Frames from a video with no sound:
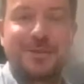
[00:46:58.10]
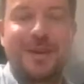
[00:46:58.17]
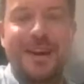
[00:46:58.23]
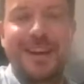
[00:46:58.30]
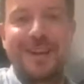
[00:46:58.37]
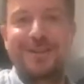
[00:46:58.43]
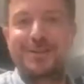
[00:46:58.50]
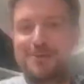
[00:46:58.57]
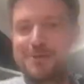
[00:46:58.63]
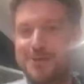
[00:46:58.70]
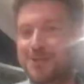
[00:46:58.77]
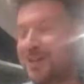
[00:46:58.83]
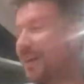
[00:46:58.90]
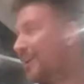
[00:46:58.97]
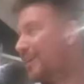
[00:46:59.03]
of wine now, so I'm
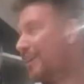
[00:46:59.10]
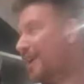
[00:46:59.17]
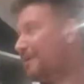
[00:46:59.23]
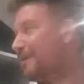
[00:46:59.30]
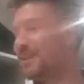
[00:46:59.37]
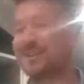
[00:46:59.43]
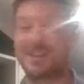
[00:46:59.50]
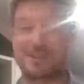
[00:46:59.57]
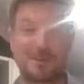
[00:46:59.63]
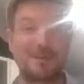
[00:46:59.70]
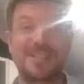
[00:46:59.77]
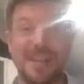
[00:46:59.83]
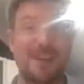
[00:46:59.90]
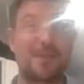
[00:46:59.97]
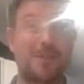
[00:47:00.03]
just chatting crap. That's what
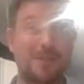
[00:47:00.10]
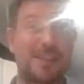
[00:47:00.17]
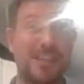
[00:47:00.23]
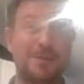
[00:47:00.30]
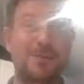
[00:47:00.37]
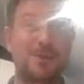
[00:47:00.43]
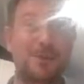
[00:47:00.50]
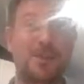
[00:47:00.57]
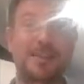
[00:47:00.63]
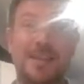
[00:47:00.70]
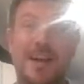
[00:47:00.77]
my staff have to deal with all the